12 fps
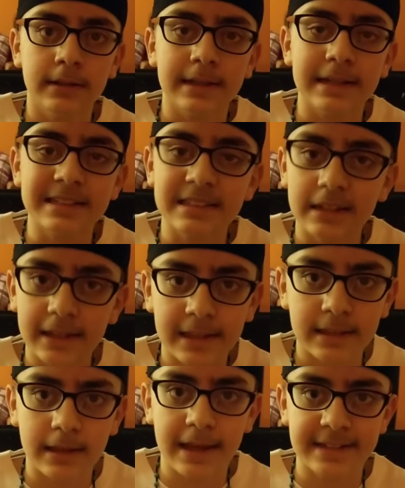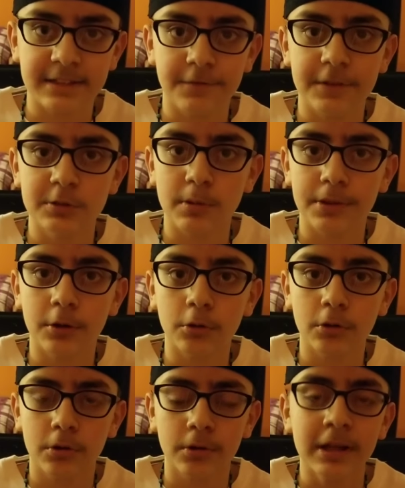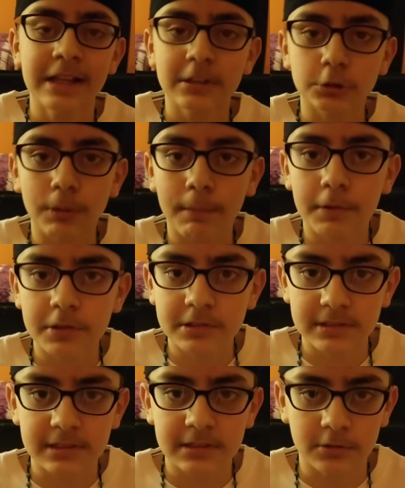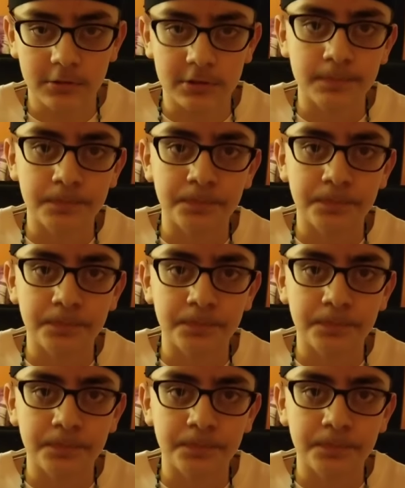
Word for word: it's like as if he's read the whole Quran. So my brothers and sisters,